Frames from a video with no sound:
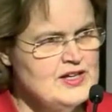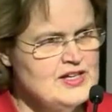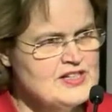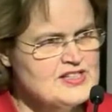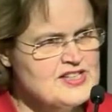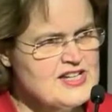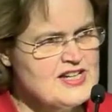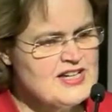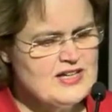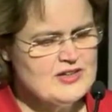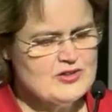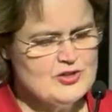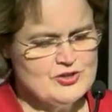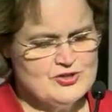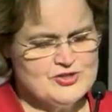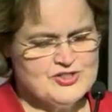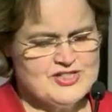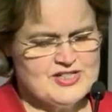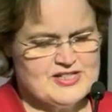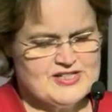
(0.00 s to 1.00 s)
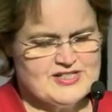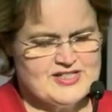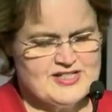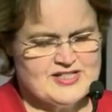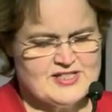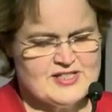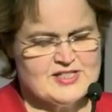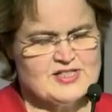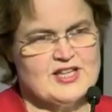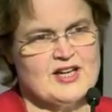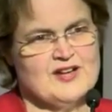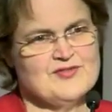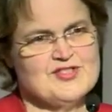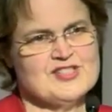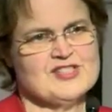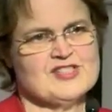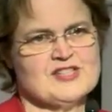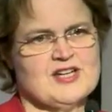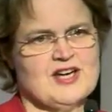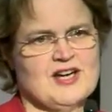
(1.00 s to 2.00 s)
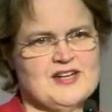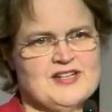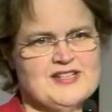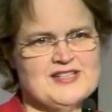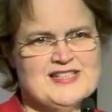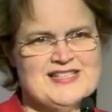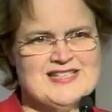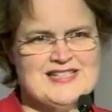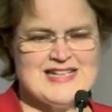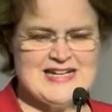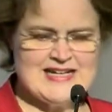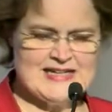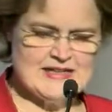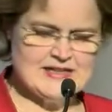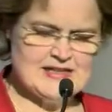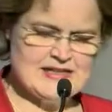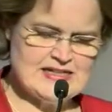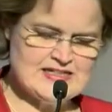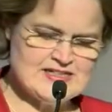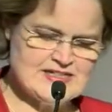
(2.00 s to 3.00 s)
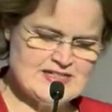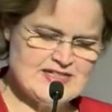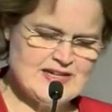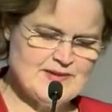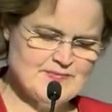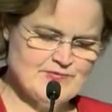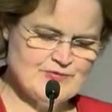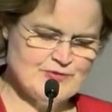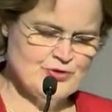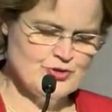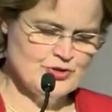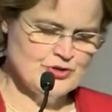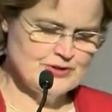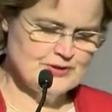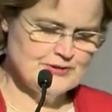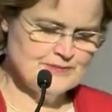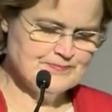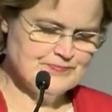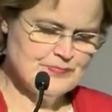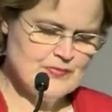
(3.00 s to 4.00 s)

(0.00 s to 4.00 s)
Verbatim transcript: Seeing those successes, I've decided to take a step further.